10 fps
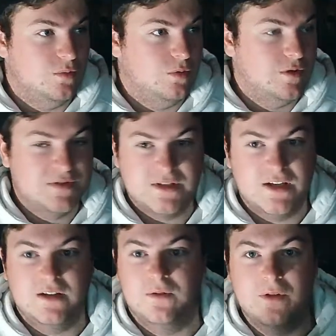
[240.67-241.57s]
would have
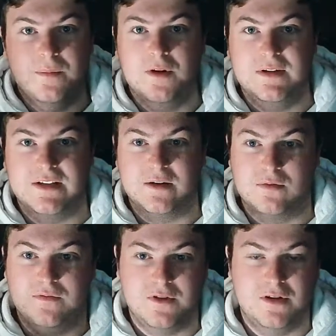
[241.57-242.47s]
seen all the movies that I've
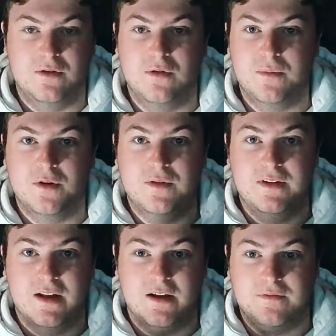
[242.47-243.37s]
reviewed, all the movies
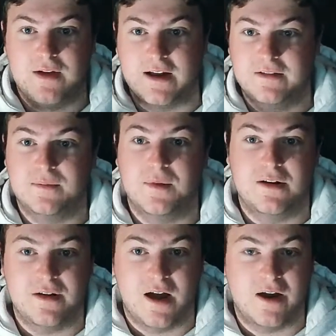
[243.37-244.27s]
that I've added to my
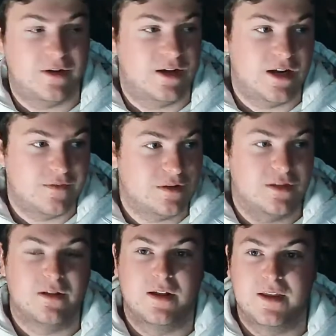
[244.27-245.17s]
diary, and
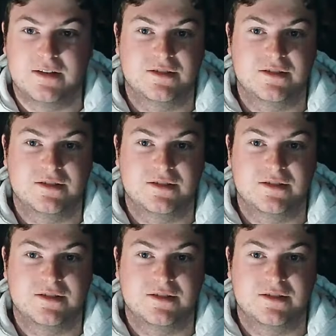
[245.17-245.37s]
everything like that.